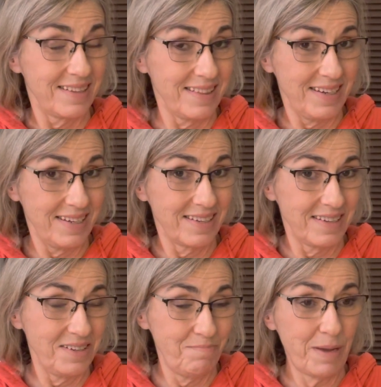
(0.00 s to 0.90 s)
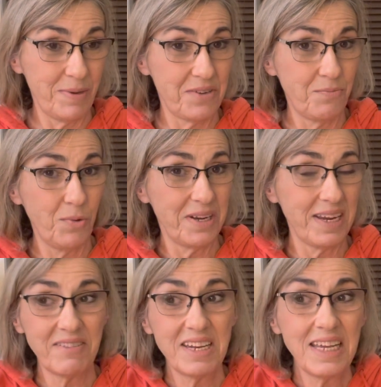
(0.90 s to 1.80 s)
Like maybe you wouldn't
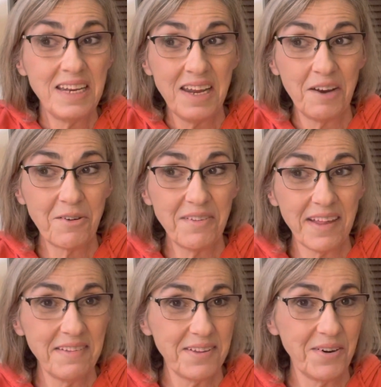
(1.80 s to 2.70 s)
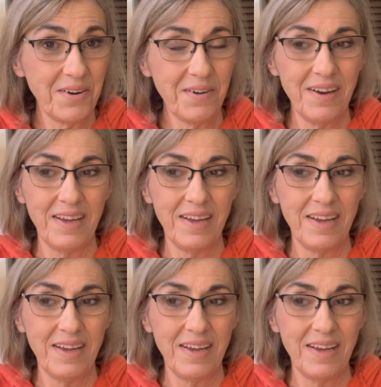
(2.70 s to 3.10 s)
even need an intercessor.